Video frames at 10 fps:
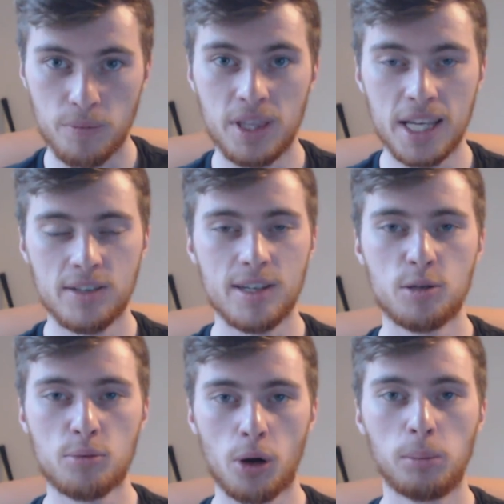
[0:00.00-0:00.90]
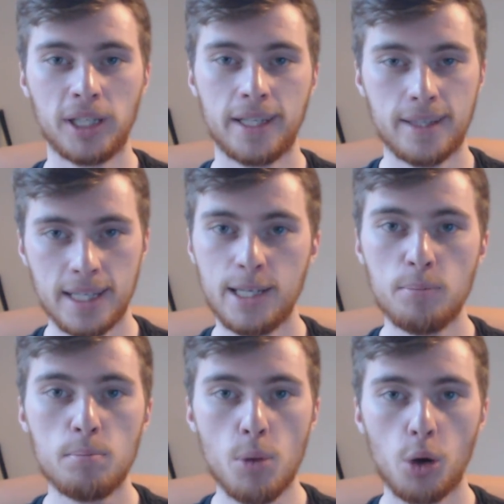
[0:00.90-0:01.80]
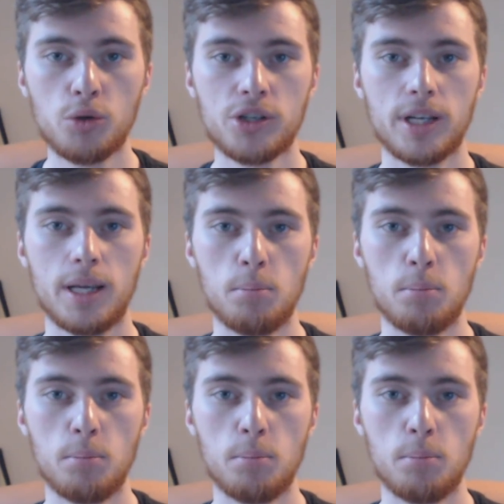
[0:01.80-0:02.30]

This is probably the most